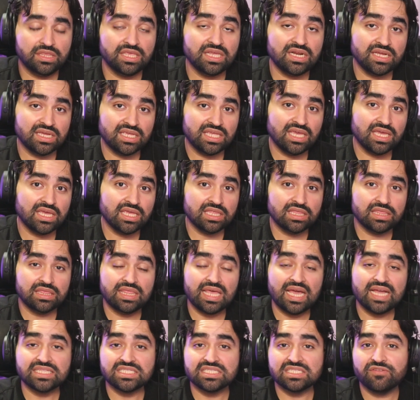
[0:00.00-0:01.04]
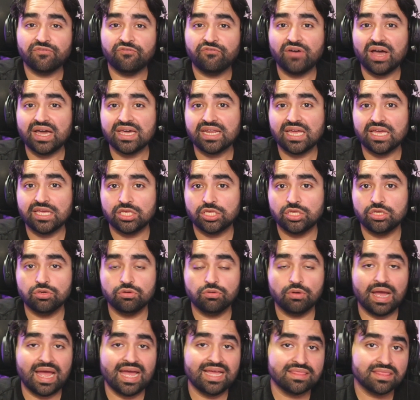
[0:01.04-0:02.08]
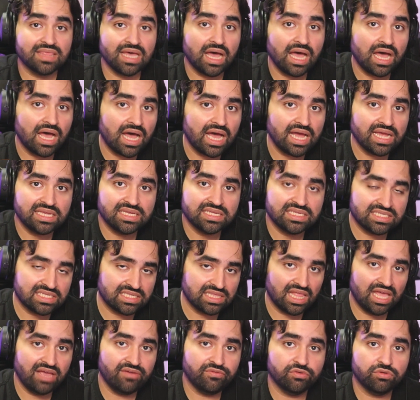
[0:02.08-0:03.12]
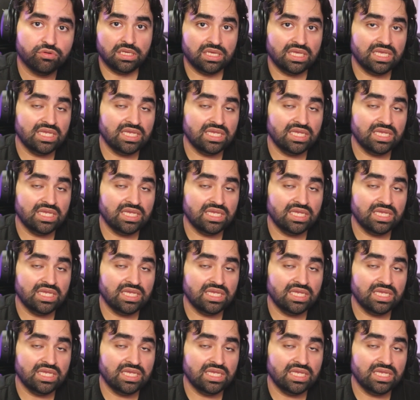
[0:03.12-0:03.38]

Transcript: again, that's fight IQ at the highest level.